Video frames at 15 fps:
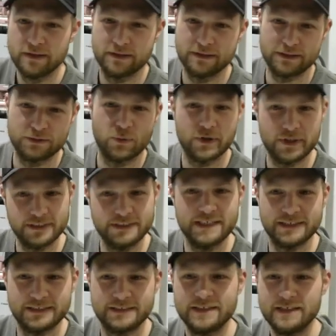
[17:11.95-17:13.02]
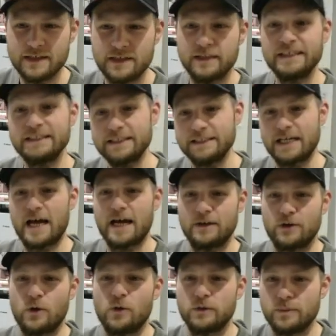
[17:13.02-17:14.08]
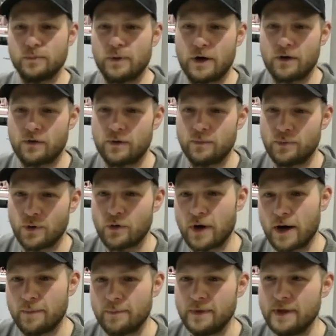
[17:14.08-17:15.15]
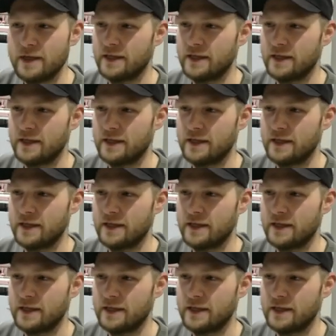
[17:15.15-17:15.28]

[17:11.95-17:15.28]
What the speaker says: This is what this is. This is a hand-holding program.